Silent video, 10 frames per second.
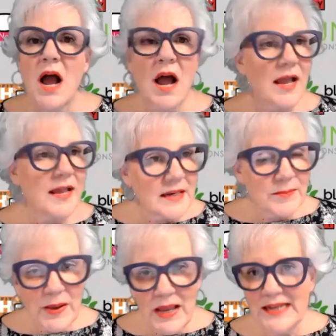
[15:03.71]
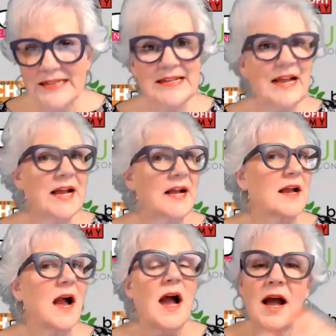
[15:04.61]
I get a
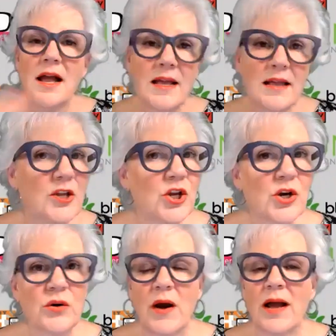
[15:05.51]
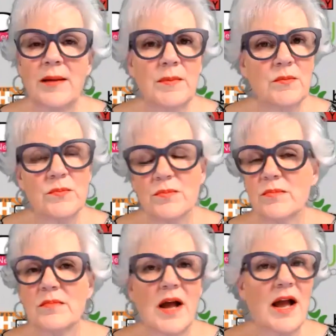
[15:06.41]
paycheck. I
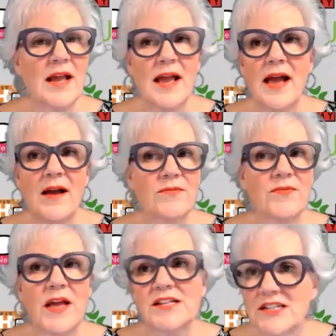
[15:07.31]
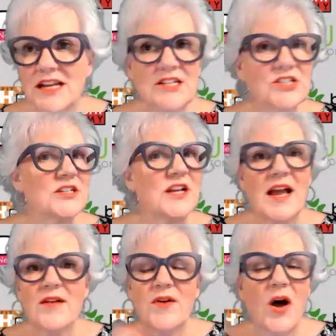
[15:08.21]
have education. I
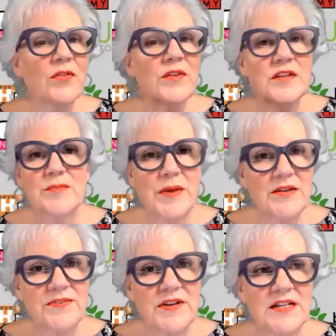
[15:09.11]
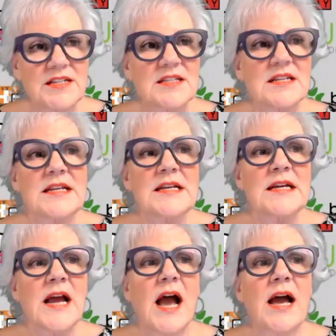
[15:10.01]
have all these benefits
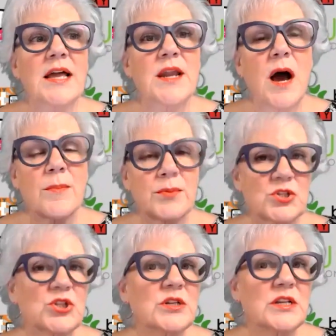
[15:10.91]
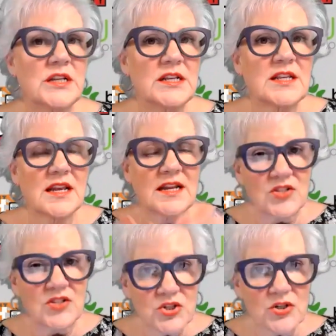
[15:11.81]
and opportunities, and I
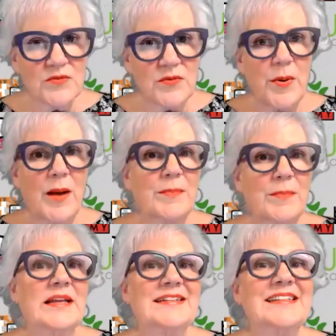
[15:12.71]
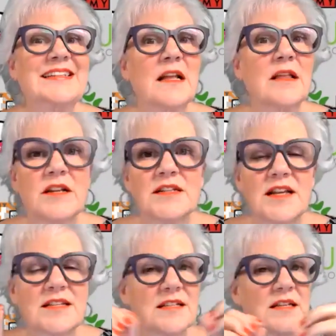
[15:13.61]
serve a population that
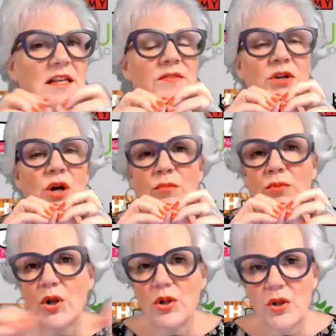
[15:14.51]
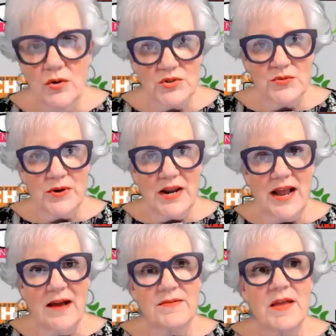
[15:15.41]
doesn't even come close to what I
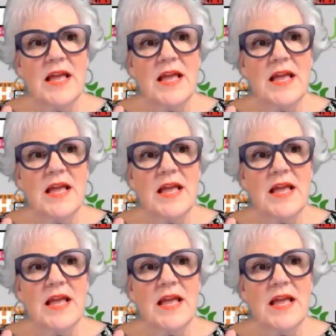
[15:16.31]
have.